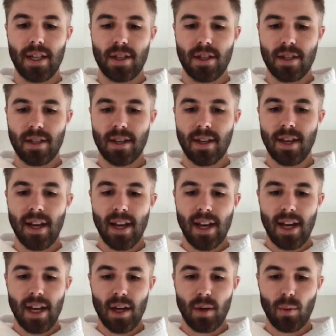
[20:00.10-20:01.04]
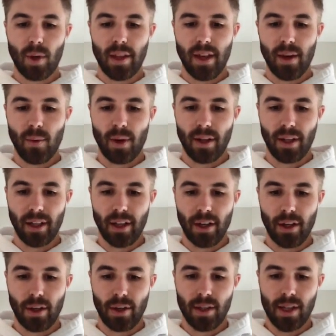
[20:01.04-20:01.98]
is and where they want to
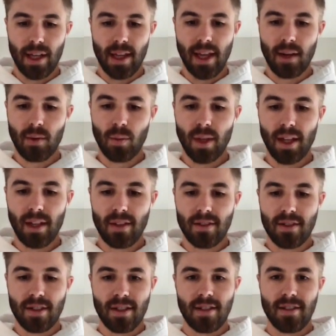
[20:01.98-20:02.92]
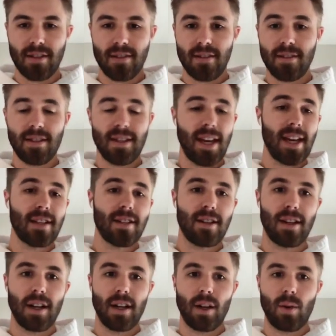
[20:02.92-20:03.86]
go. And then we just, to
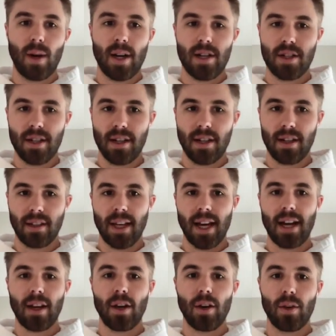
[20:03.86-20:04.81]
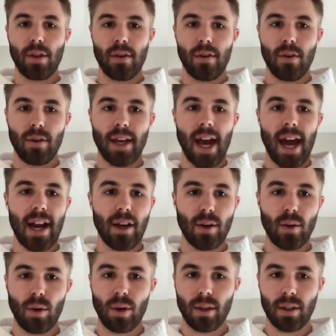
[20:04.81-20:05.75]
answer your question, kind of go through
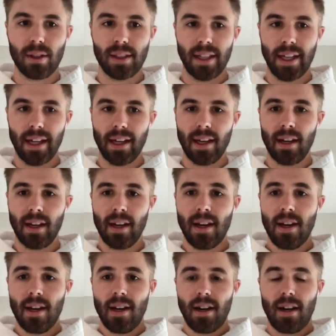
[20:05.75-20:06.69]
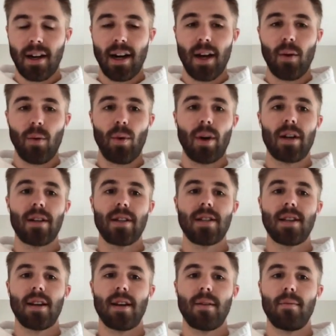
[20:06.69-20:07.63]
categorically. All right, what are
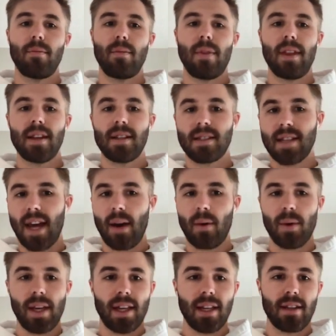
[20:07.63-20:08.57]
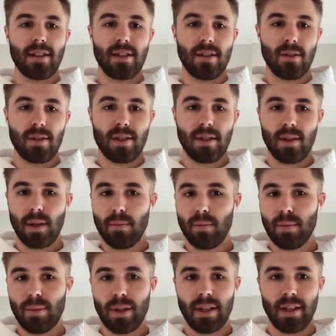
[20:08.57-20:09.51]
some things that we can do
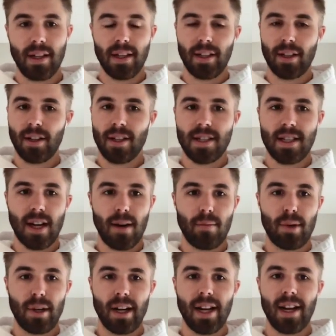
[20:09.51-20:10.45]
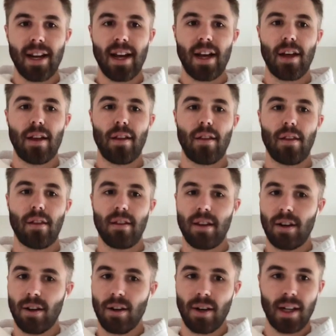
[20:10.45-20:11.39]
to increase our brain health,
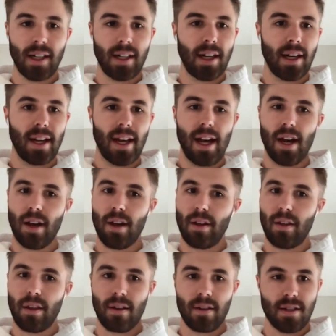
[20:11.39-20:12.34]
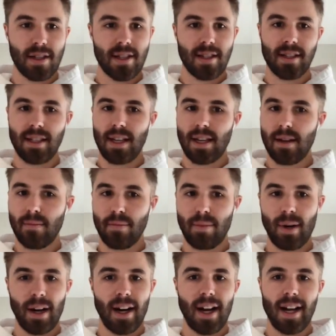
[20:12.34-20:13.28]
our gut health, our sleep,
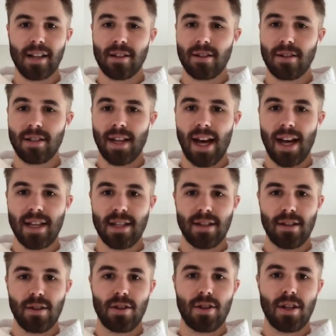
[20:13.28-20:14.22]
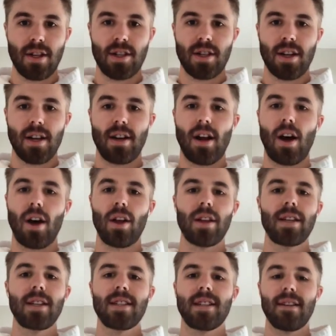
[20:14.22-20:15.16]
our exercise and nutrition,
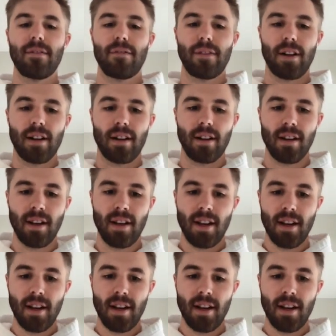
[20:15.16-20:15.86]
all these different